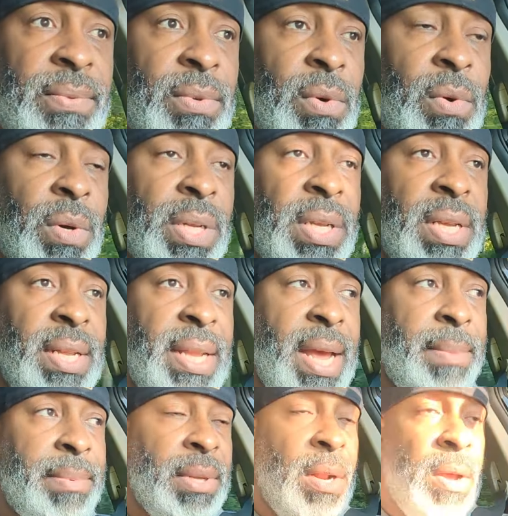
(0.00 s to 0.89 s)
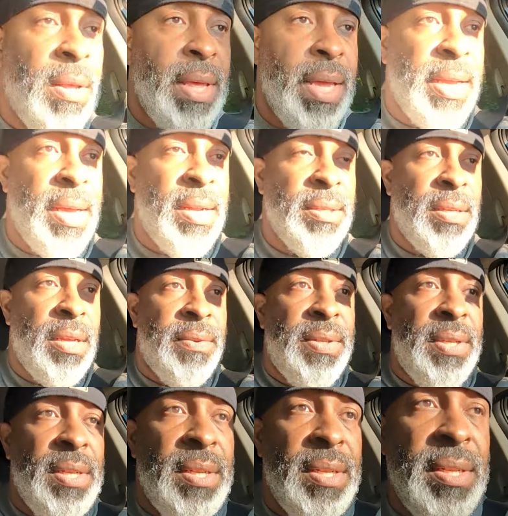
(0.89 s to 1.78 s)
or were kidnapped and all that kind of stuff,
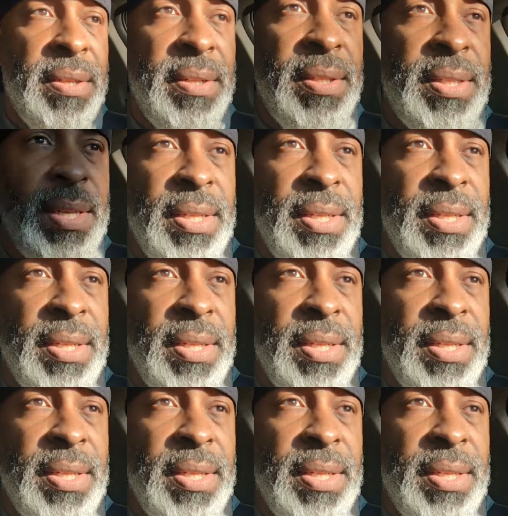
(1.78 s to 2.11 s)
didn't